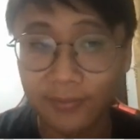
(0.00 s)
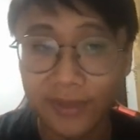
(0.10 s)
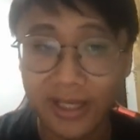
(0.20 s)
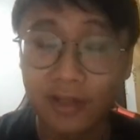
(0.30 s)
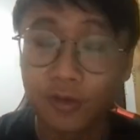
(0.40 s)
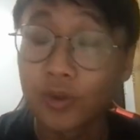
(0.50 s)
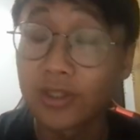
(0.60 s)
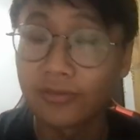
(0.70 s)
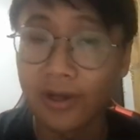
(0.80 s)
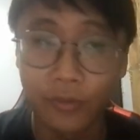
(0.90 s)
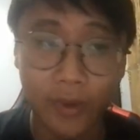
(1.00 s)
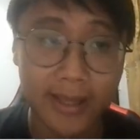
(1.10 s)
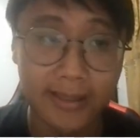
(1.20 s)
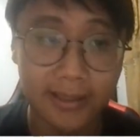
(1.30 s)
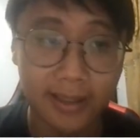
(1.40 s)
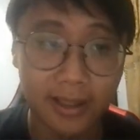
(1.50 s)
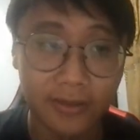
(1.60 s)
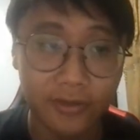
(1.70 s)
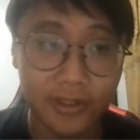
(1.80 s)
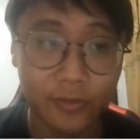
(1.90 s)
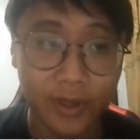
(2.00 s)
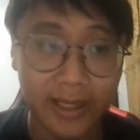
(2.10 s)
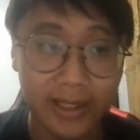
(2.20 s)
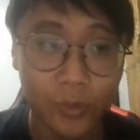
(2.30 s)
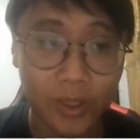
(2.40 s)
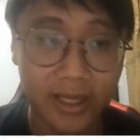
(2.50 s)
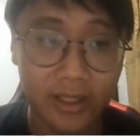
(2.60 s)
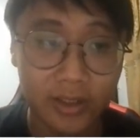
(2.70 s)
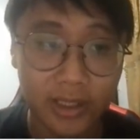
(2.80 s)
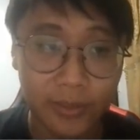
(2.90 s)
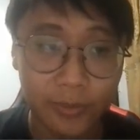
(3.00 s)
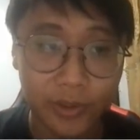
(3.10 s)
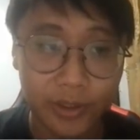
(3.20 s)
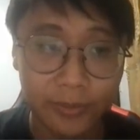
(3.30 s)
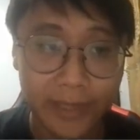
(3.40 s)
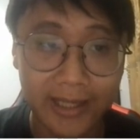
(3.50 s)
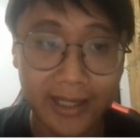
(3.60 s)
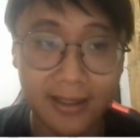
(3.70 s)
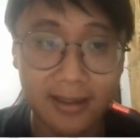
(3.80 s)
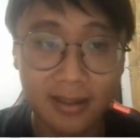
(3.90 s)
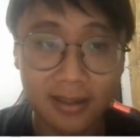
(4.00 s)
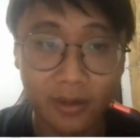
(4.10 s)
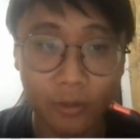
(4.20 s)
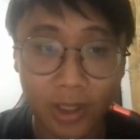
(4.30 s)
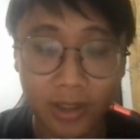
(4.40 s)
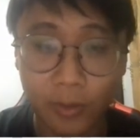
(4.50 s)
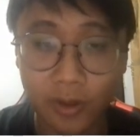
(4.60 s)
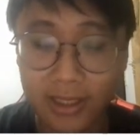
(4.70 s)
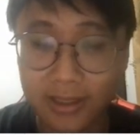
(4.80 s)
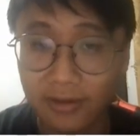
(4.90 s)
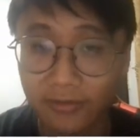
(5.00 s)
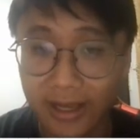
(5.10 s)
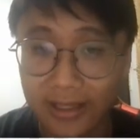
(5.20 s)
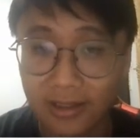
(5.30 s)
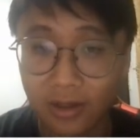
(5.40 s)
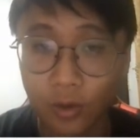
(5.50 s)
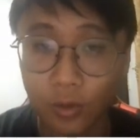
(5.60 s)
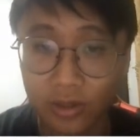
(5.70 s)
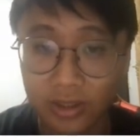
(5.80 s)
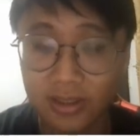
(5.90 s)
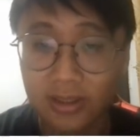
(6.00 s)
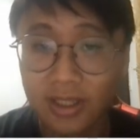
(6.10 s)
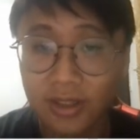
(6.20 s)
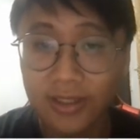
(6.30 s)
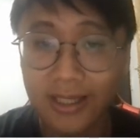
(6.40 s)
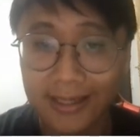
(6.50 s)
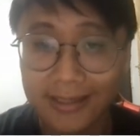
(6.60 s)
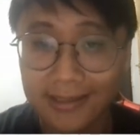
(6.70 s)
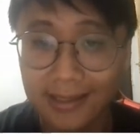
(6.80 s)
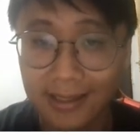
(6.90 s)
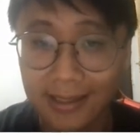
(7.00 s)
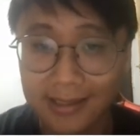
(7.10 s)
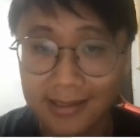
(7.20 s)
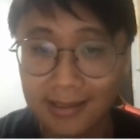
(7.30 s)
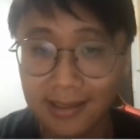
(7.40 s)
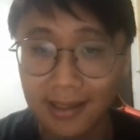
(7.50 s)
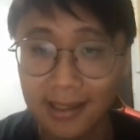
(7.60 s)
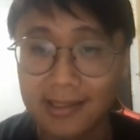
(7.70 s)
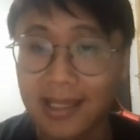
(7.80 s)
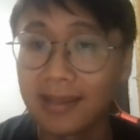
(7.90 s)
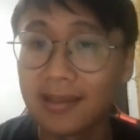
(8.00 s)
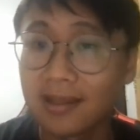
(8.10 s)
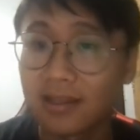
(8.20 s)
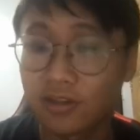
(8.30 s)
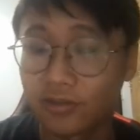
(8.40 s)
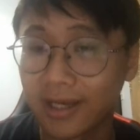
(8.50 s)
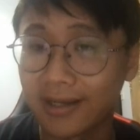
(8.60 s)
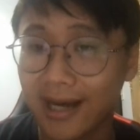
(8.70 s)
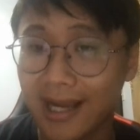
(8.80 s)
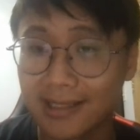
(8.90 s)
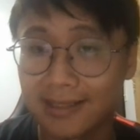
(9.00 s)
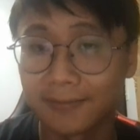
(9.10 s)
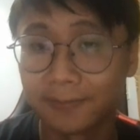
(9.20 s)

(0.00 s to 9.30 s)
There are two different ways. First way, we can use implementing the runnable interface, or you can extending the thread class.